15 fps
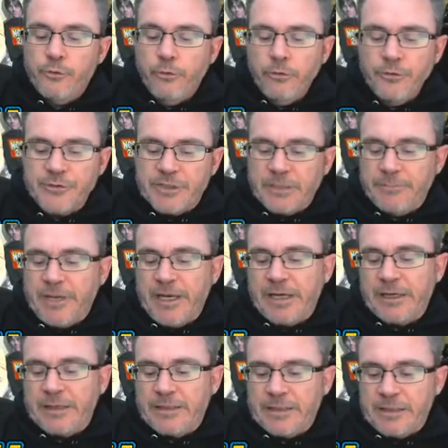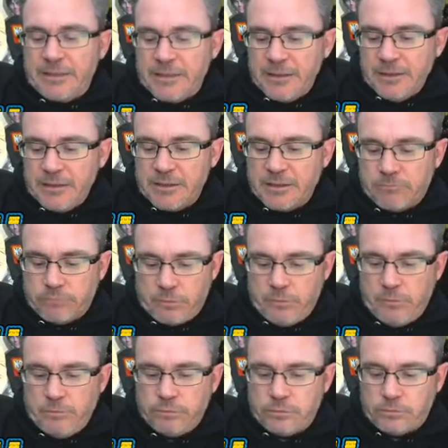also making the these
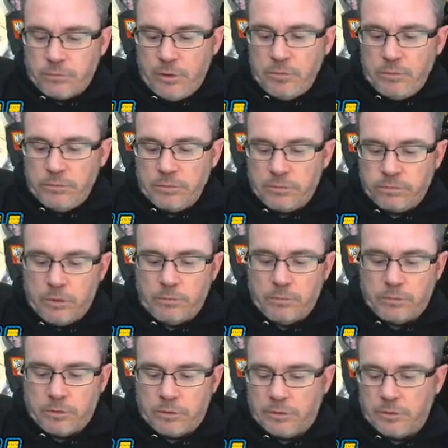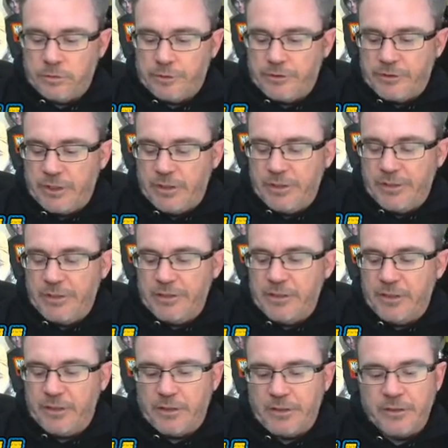gunkins
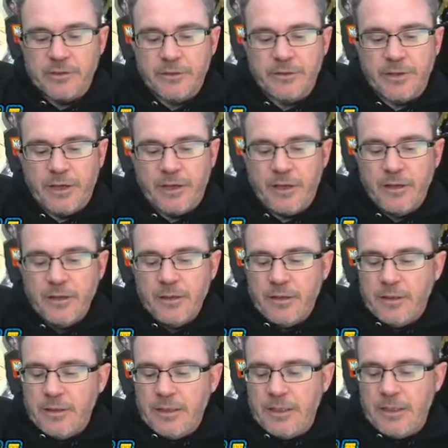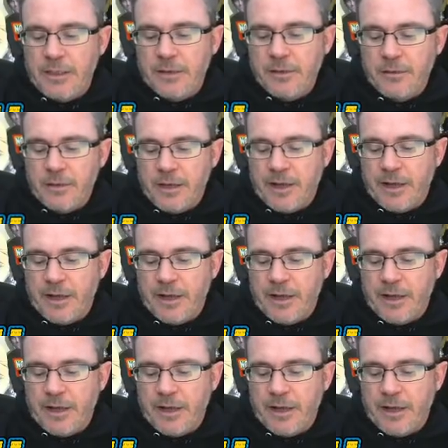gunkins. Okay, heal